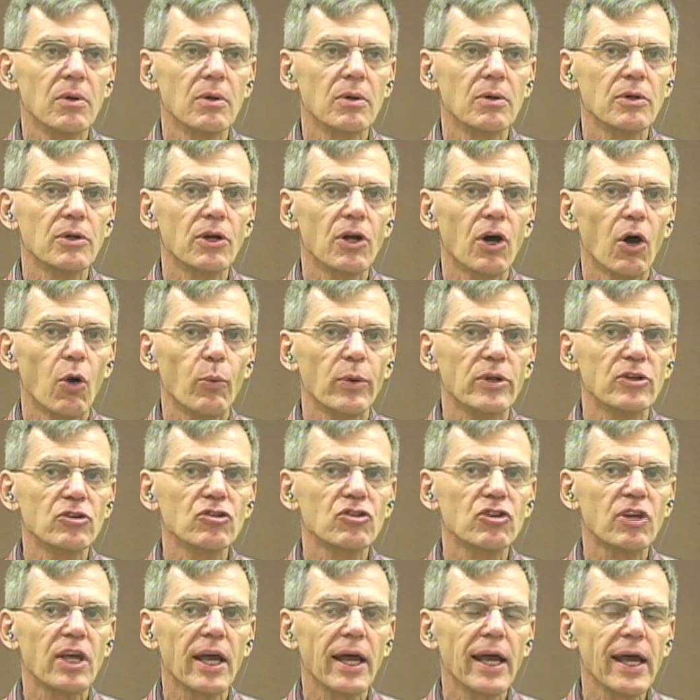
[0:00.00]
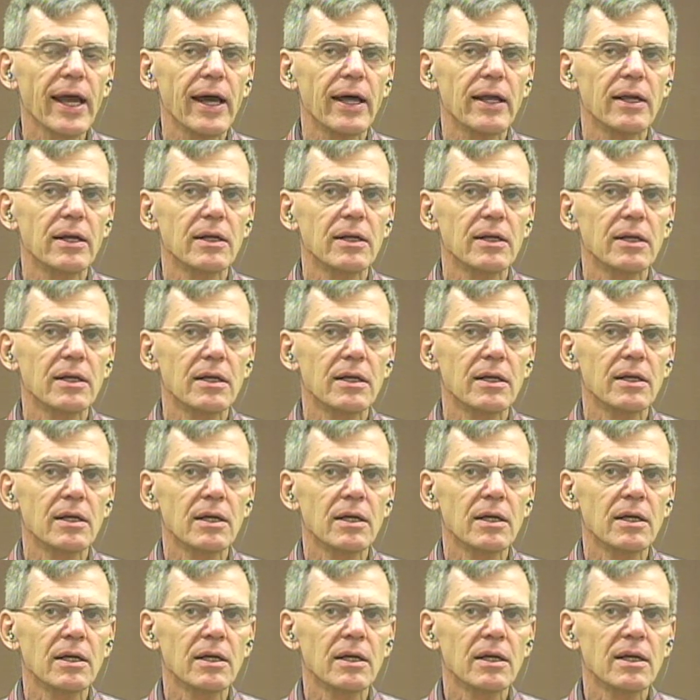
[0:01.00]
You know, we just can't.
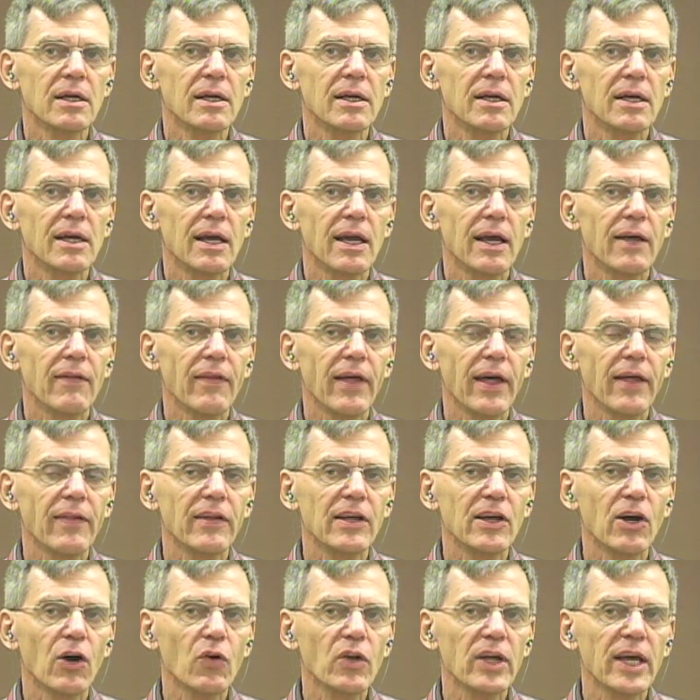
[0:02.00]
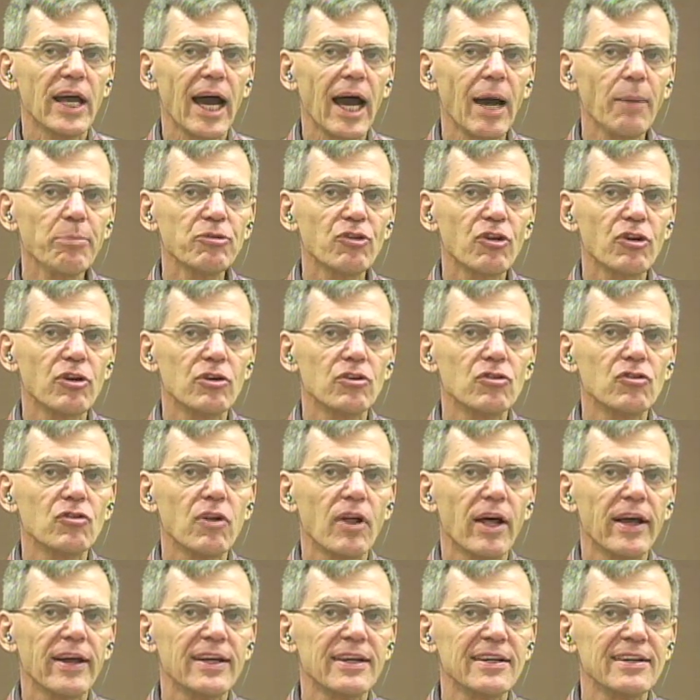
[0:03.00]
And then the only option is
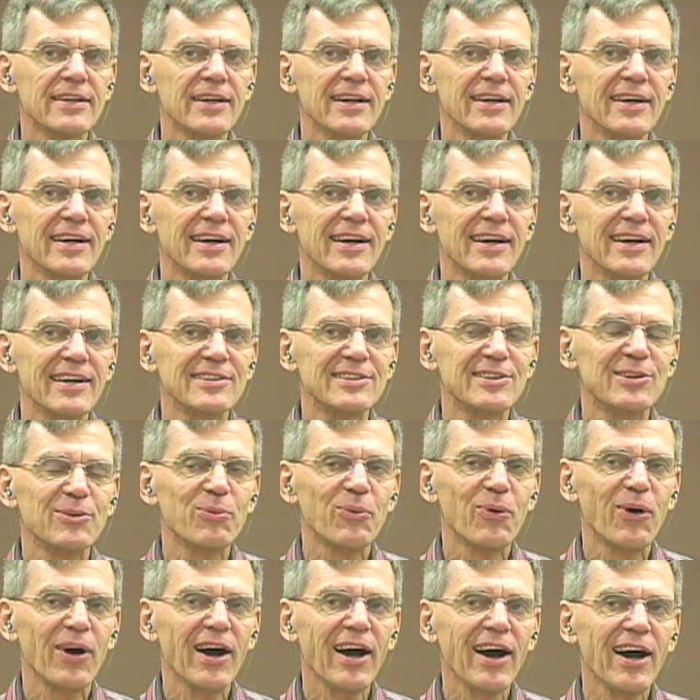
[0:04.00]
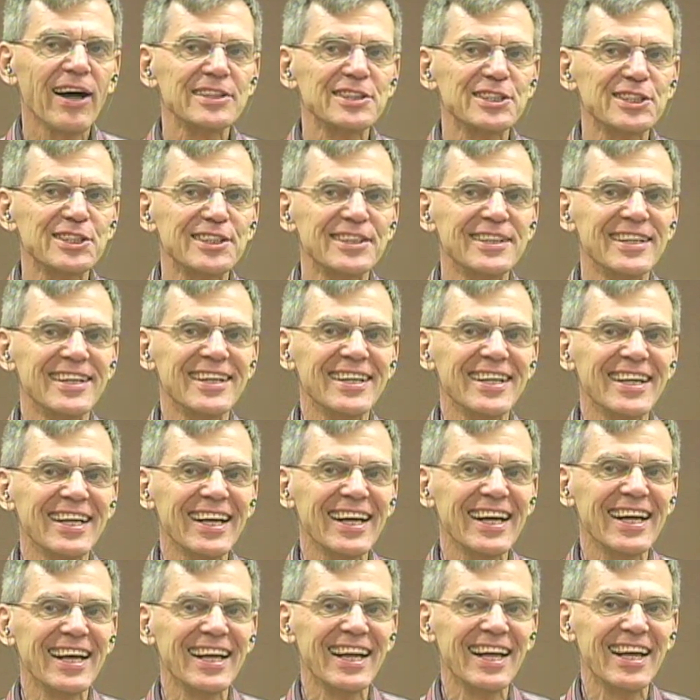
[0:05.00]
to watch
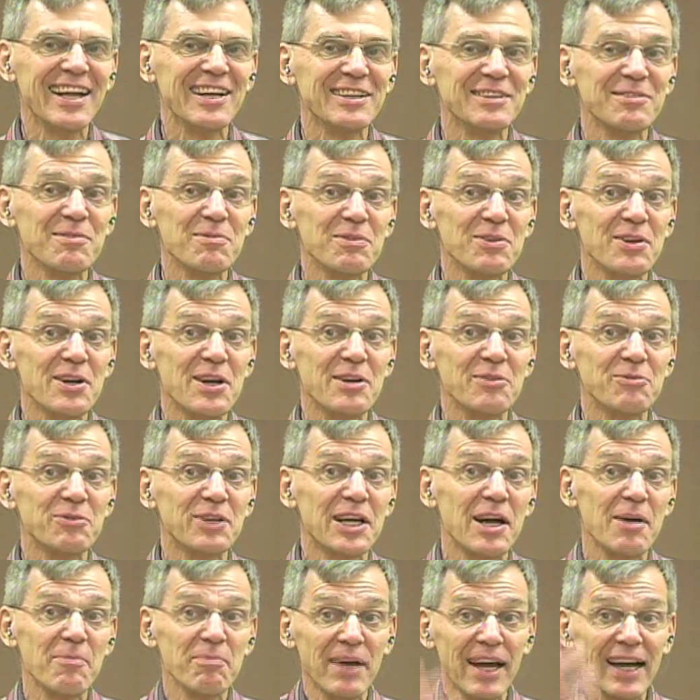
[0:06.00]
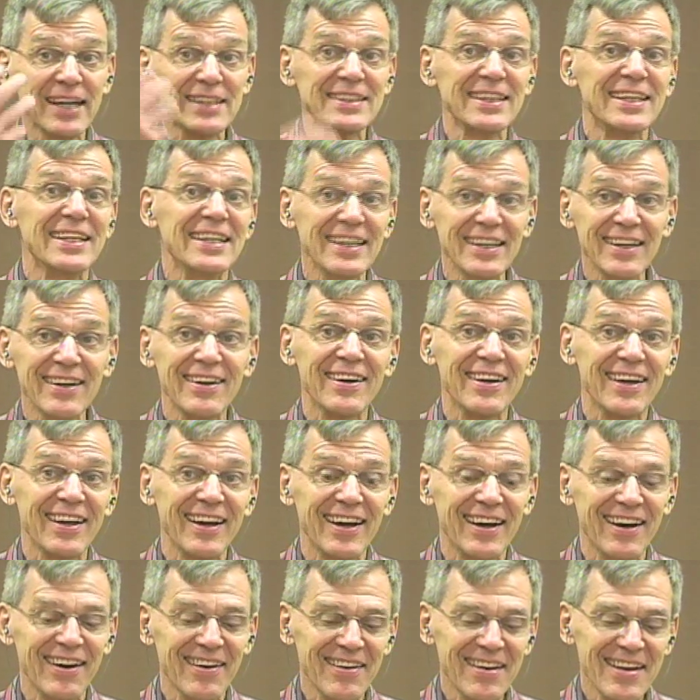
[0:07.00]
and come back to here, you
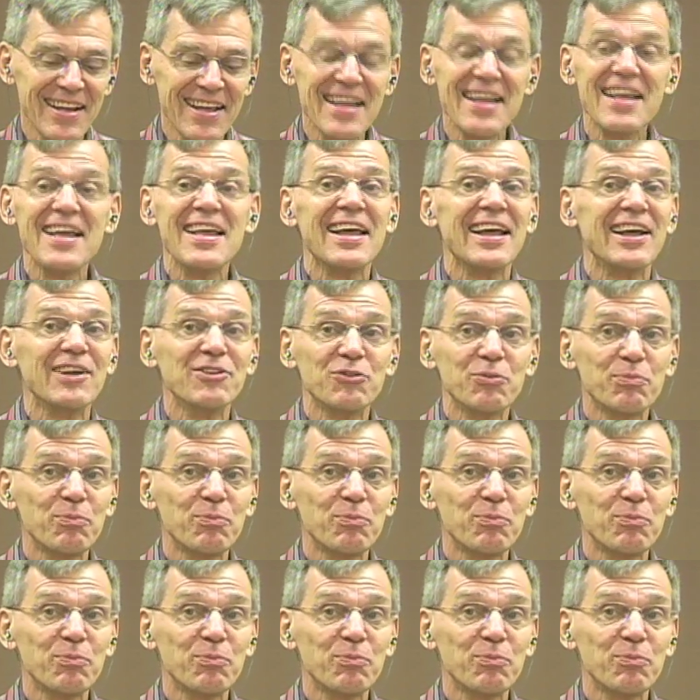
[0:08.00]
know. It's